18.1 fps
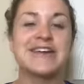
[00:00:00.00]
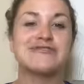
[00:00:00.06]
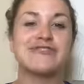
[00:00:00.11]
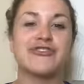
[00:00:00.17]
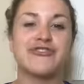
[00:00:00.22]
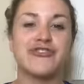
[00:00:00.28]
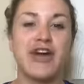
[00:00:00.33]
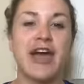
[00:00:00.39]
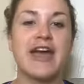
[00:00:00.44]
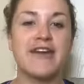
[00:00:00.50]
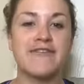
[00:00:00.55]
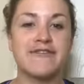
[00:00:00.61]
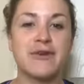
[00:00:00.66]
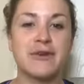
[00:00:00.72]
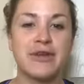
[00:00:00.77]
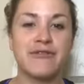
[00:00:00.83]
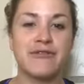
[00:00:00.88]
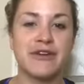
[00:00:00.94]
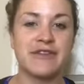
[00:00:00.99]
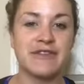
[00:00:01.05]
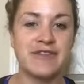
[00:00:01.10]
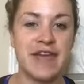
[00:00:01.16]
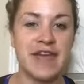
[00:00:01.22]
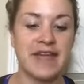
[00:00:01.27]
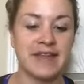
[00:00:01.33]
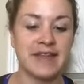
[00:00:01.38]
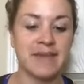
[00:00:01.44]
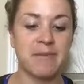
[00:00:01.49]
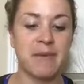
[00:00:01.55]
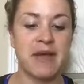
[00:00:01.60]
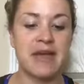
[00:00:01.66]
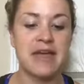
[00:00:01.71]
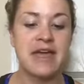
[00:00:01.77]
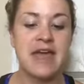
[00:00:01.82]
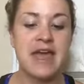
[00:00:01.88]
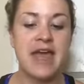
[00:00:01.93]
Just try a few different things.
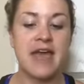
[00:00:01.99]
But